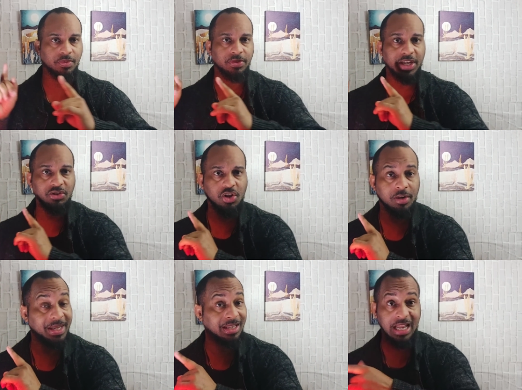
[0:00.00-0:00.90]
there's going
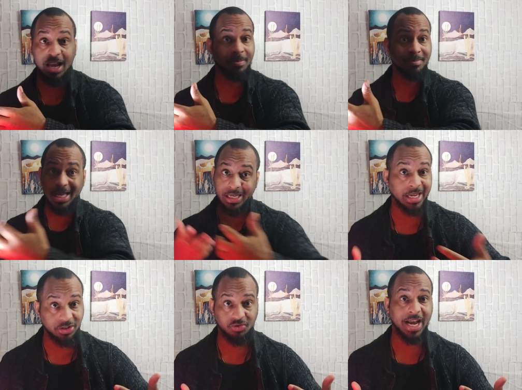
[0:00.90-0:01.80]
to be a lot of money
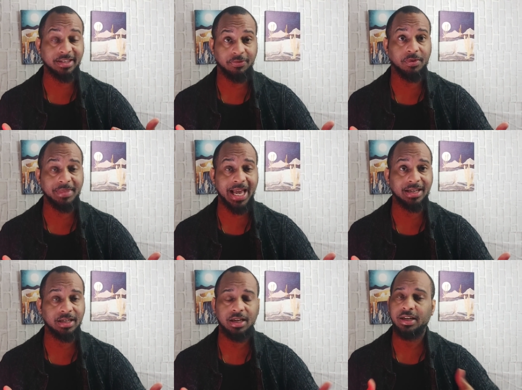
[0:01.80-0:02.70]
extracted from
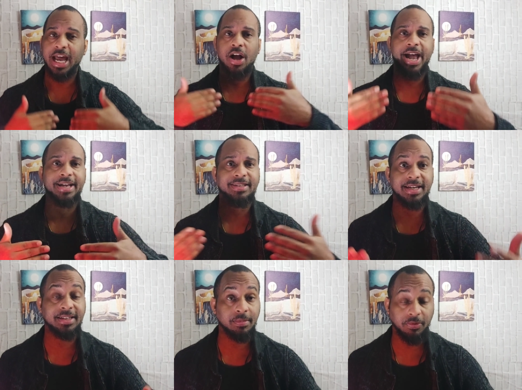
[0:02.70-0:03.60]
that. Now, as I
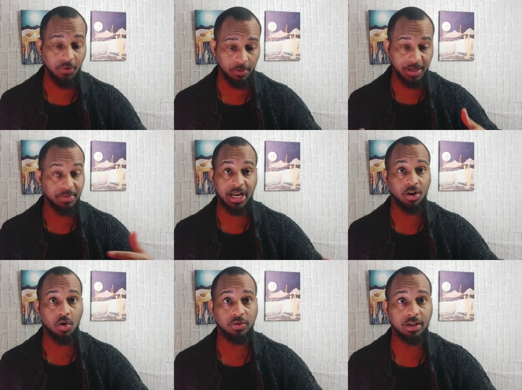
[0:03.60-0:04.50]
said before, people that
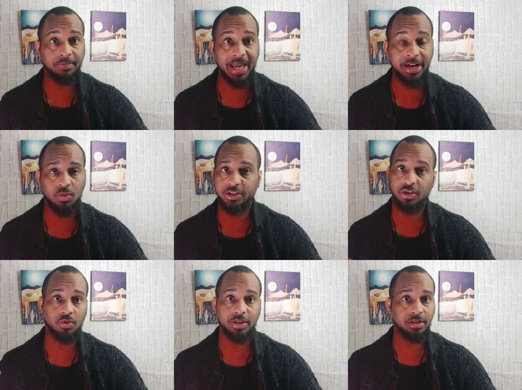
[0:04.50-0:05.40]
are holding the bank coins
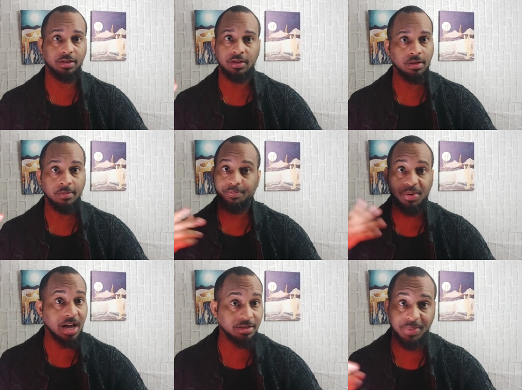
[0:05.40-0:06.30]
are going to
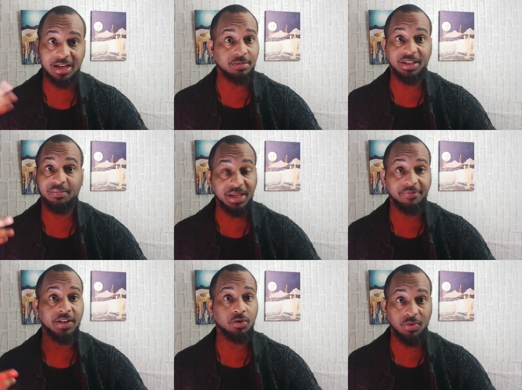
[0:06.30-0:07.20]
poss possibly
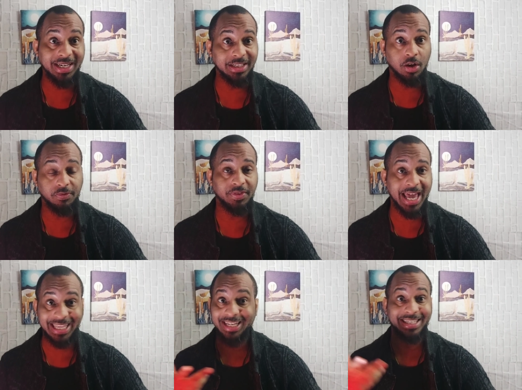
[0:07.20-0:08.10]
benefit greatly off of
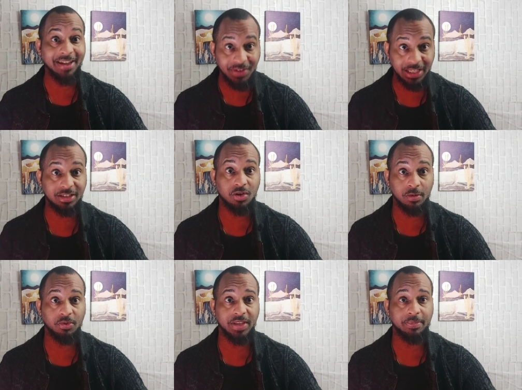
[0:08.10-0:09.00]
that. That definitely is
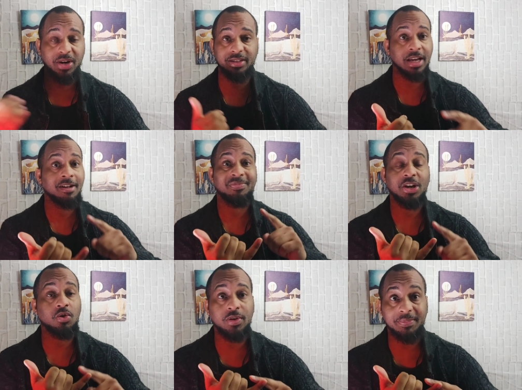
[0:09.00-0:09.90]
going to move that price.
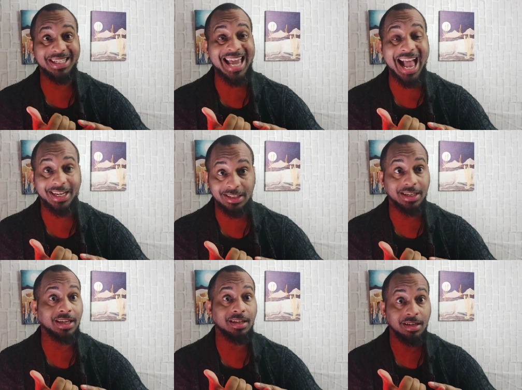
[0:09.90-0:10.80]
They're going to be
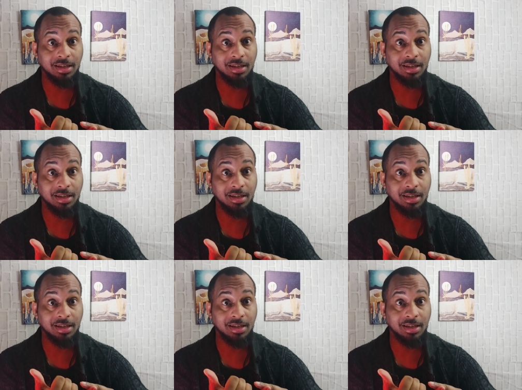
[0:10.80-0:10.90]
taxing